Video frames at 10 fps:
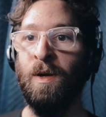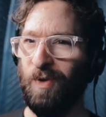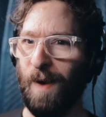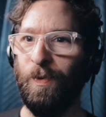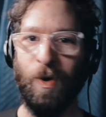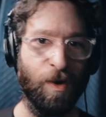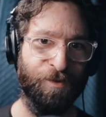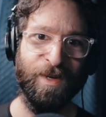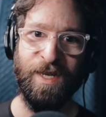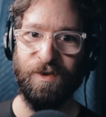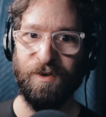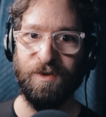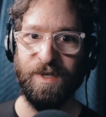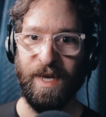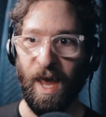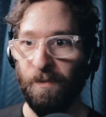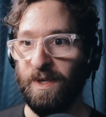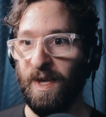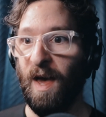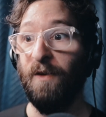proper hard materials like M
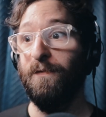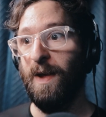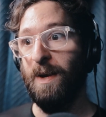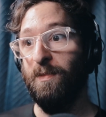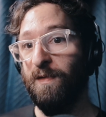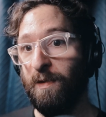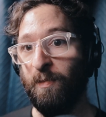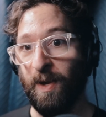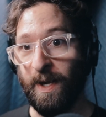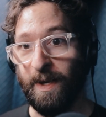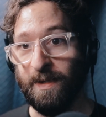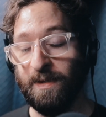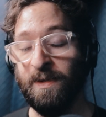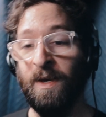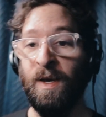D F and moving blankets,